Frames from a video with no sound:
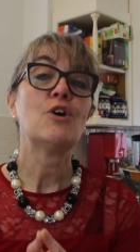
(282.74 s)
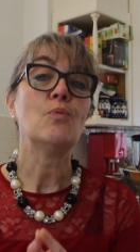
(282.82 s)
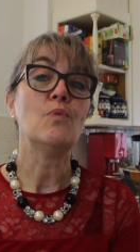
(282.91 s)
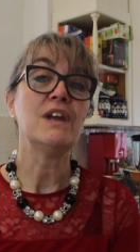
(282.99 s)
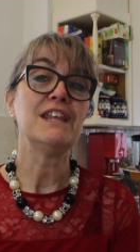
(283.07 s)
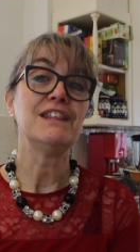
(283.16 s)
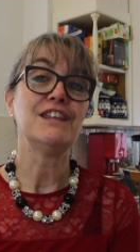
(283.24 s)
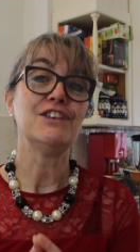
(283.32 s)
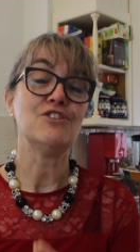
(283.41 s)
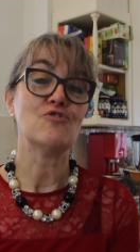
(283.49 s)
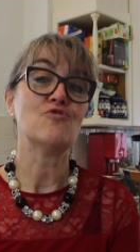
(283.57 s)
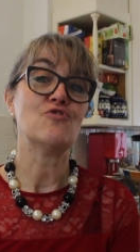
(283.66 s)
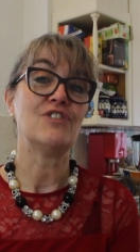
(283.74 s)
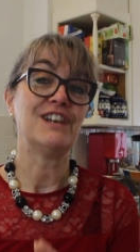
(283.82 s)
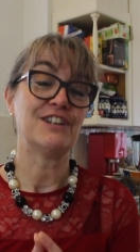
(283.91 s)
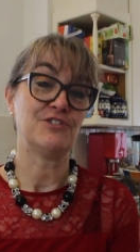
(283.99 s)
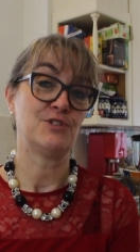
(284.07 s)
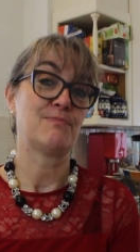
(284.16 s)
with your
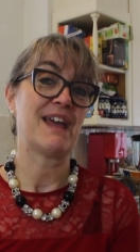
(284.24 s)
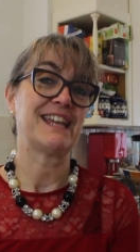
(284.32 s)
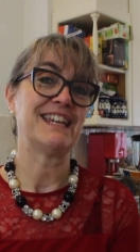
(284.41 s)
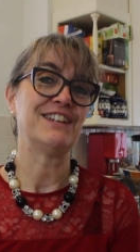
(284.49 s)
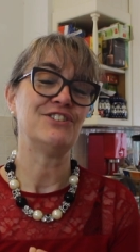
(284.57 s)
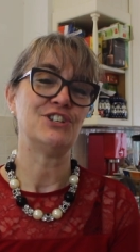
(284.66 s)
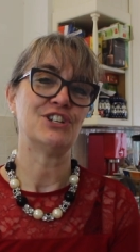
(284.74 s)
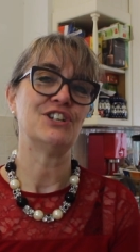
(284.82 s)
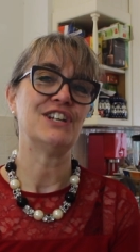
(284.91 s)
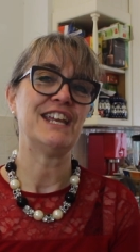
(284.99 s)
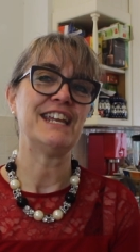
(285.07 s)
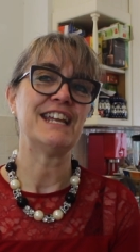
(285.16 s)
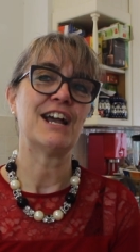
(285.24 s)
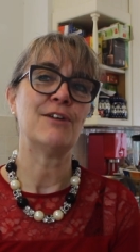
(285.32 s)
lunch packing journey.